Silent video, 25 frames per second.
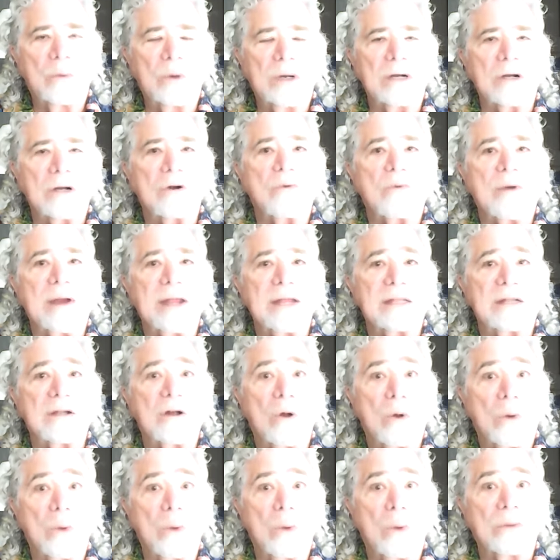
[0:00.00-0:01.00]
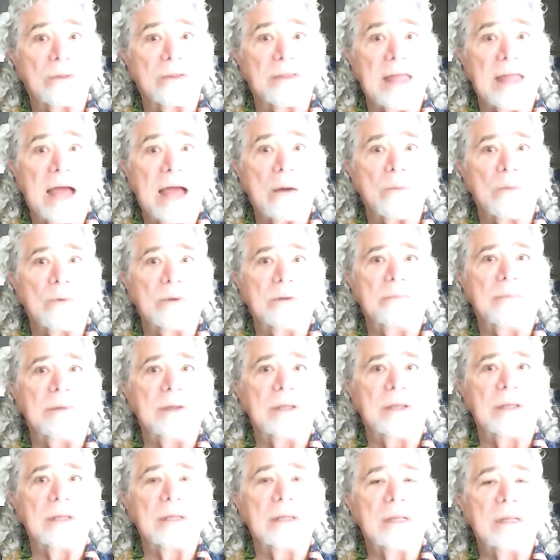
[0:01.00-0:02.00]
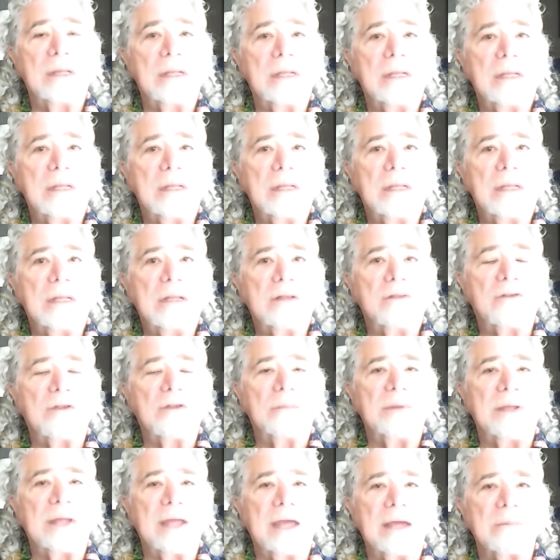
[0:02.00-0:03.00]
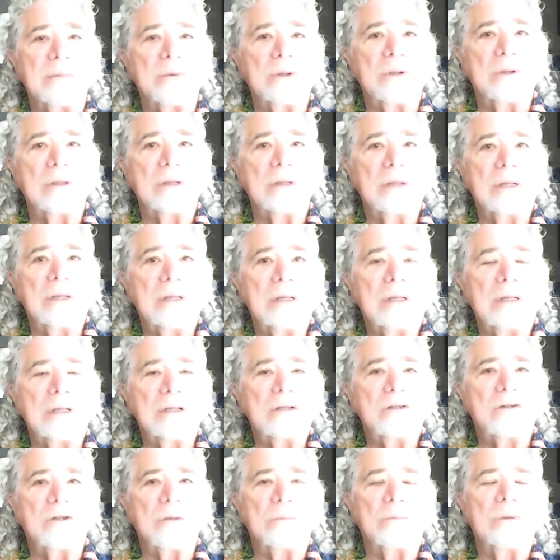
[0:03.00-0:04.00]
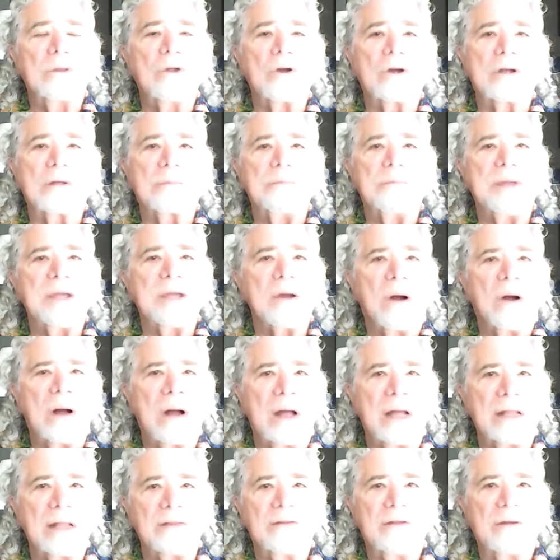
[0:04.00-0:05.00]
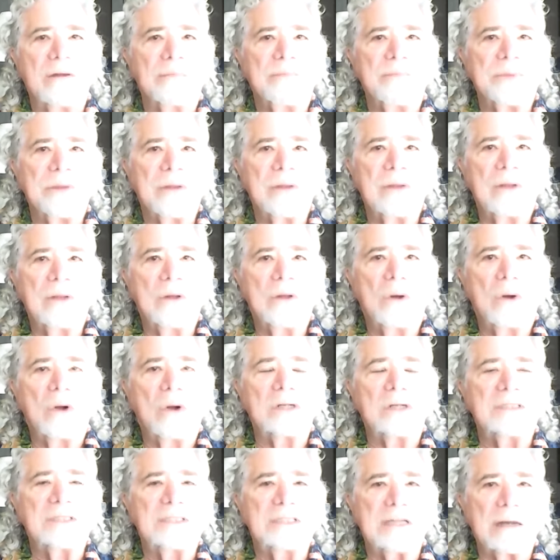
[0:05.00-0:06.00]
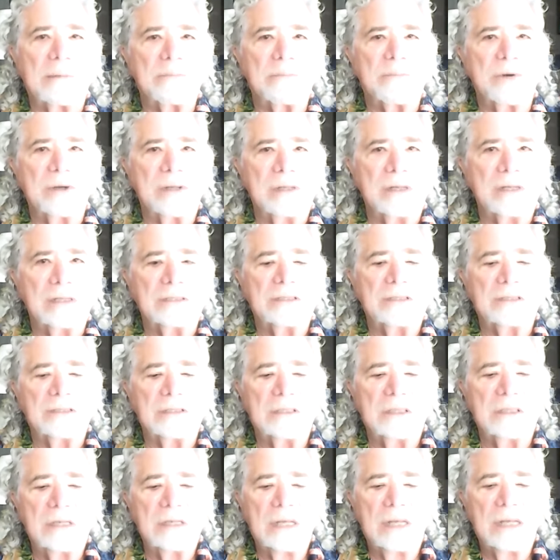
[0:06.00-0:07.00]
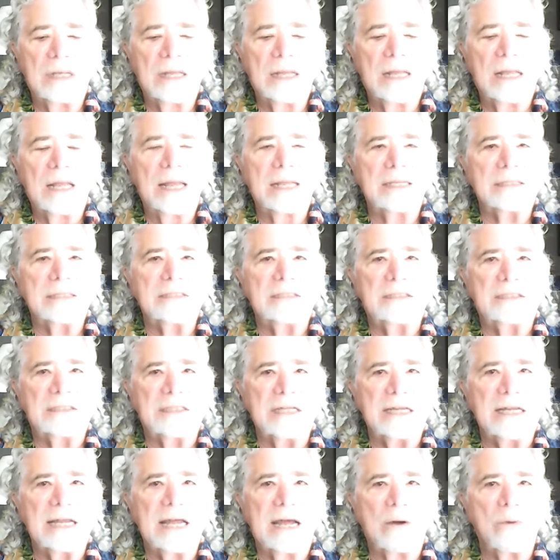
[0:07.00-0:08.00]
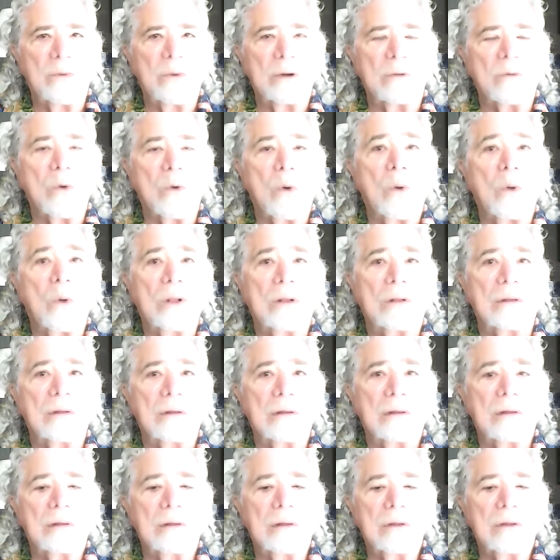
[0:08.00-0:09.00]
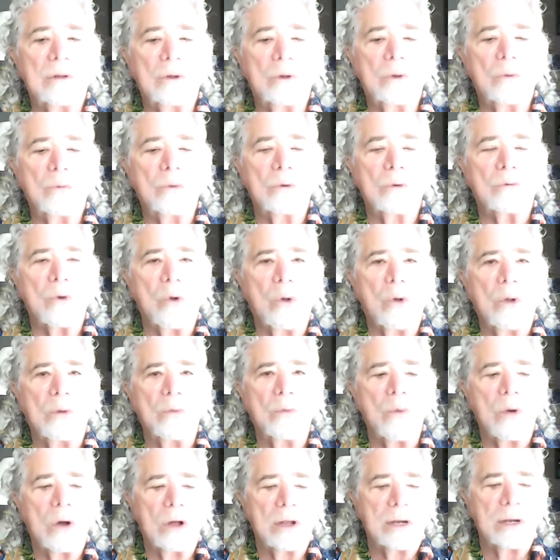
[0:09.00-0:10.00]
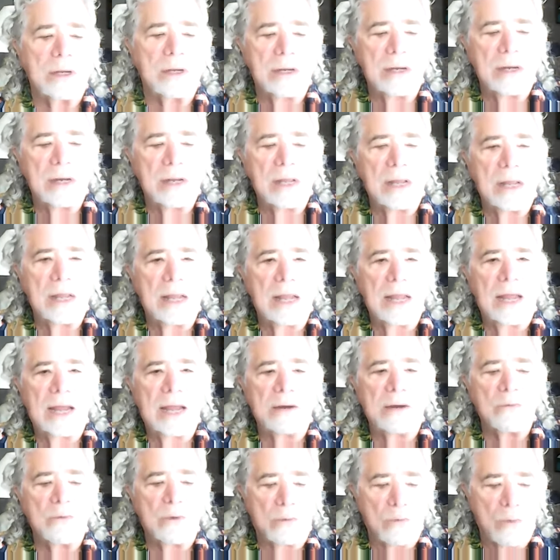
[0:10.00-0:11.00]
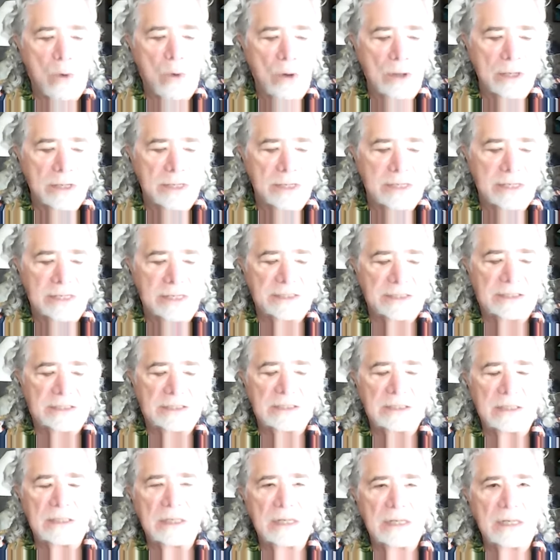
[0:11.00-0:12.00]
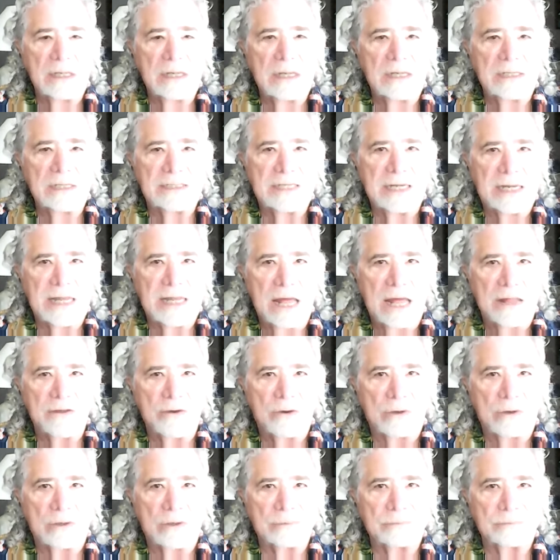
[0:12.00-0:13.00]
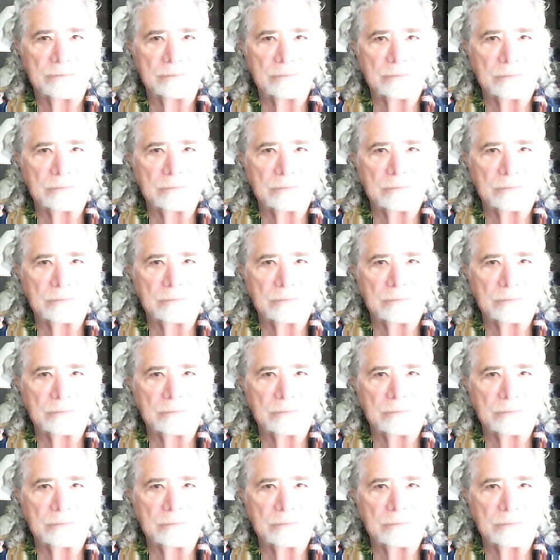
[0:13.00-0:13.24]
What a great goal that would be to be able to look beyond our separateness and see how we're all we're all one and we're all in this together.